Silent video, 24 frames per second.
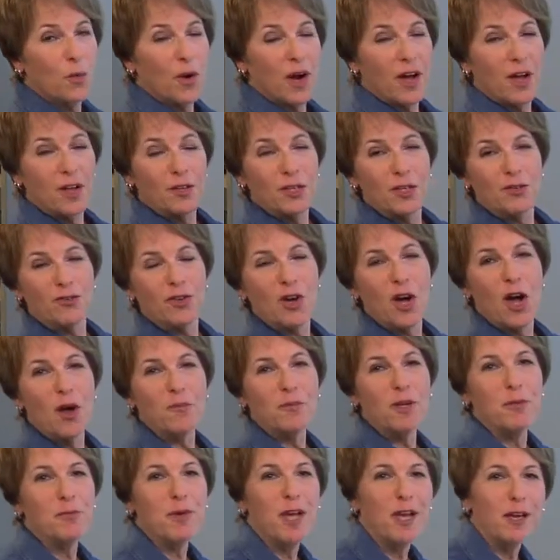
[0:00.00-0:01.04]
Well, you've
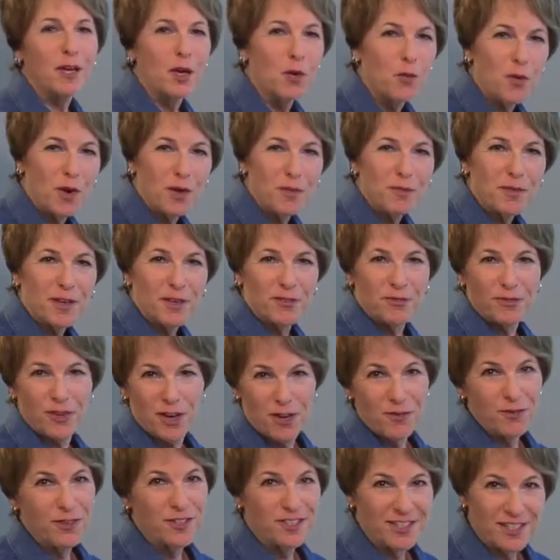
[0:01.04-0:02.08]
caught me making one of my
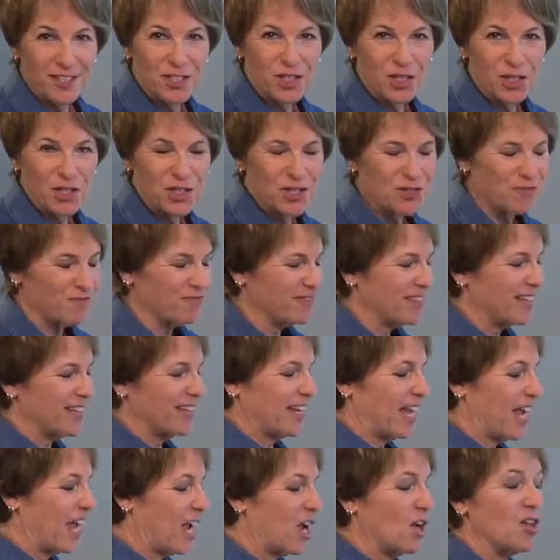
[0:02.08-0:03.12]
favorite dishes.
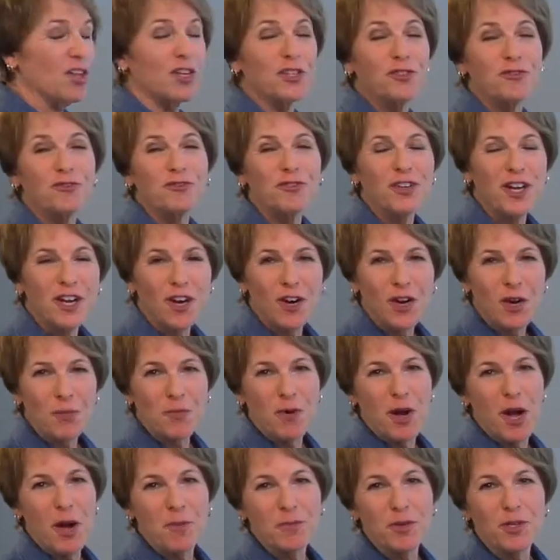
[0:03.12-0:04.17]
Kale is very
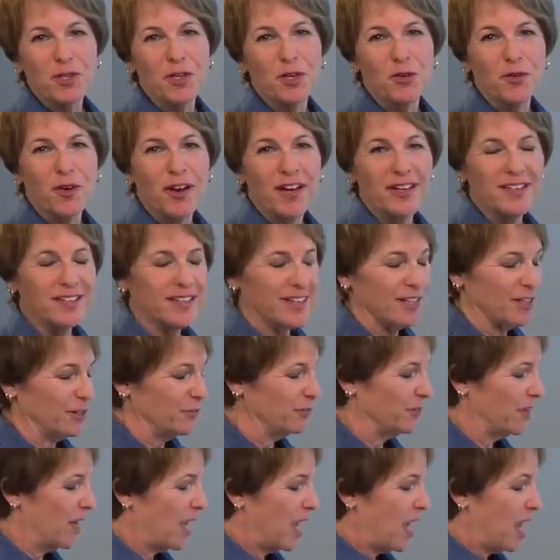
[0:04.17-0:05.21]
popular right
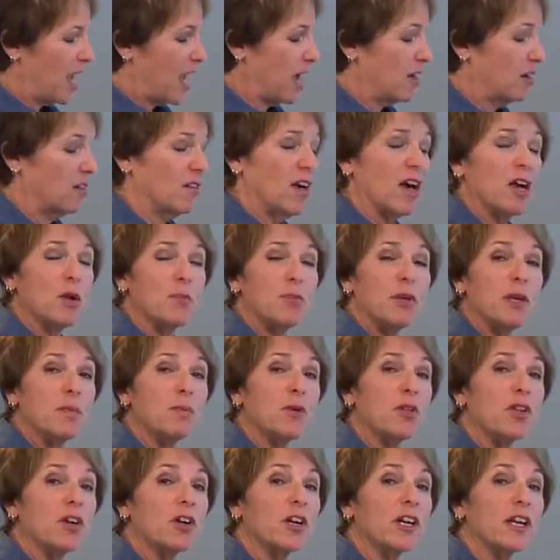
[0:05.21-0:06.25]
now, and a lot of
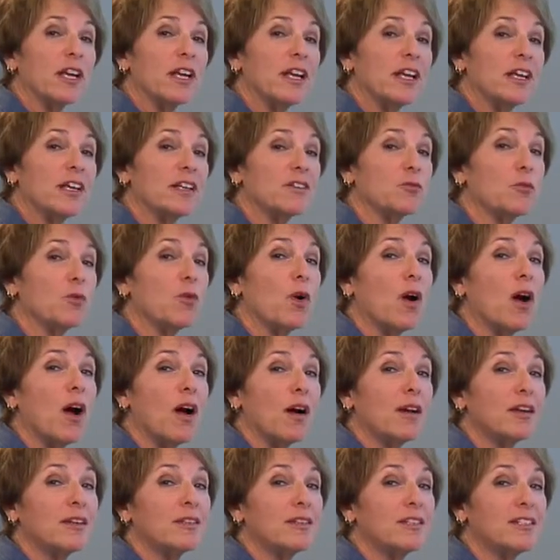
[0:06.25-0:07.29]
people are eating it
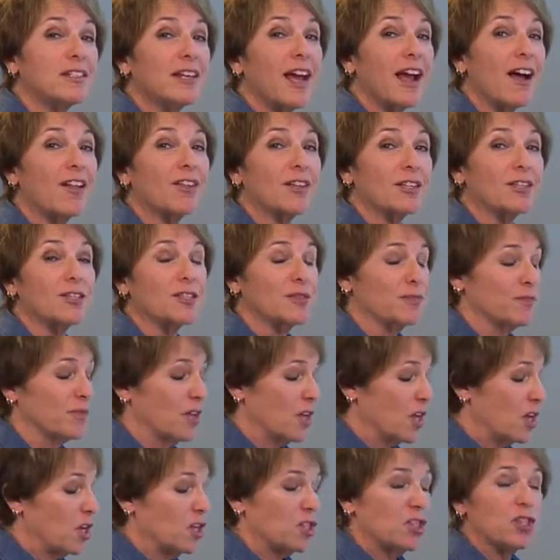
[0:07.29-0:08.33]
raw in salads.
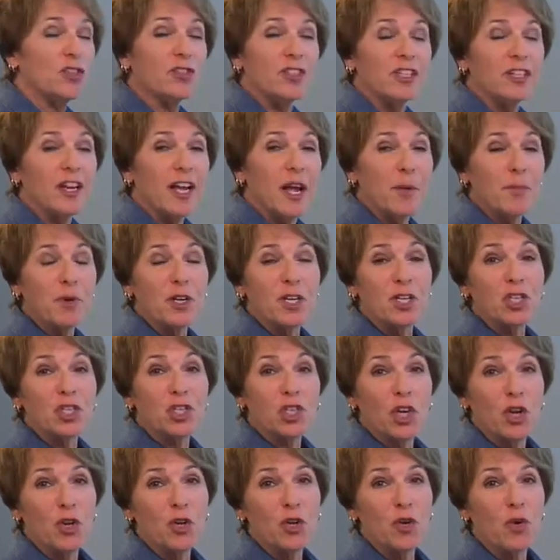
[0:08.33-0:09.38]
So today I'm going to
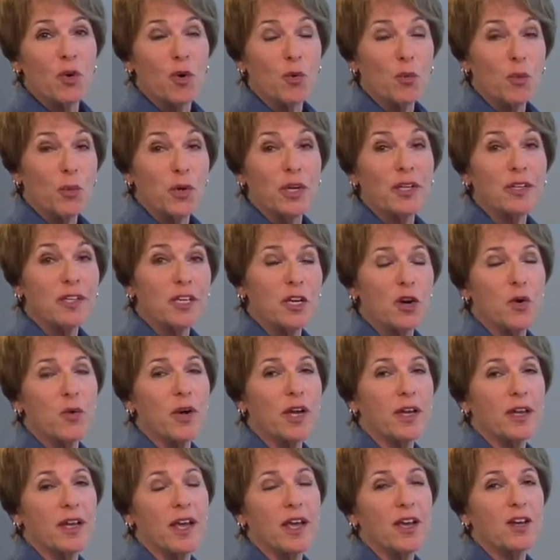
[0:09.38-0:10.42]
show you a really
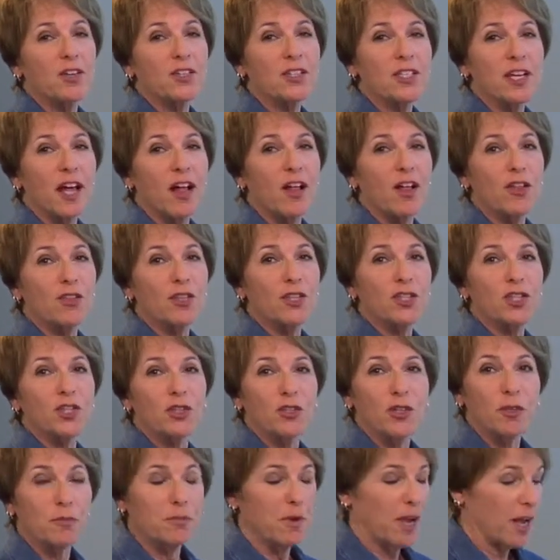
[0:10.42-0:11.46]
quick kale salad that
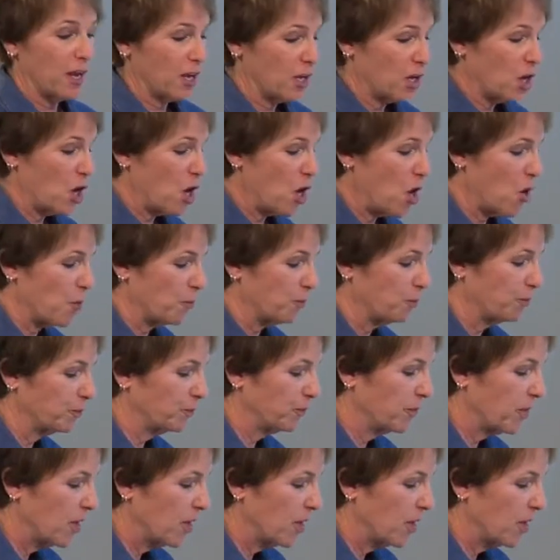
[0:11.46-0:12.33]
you can make at home.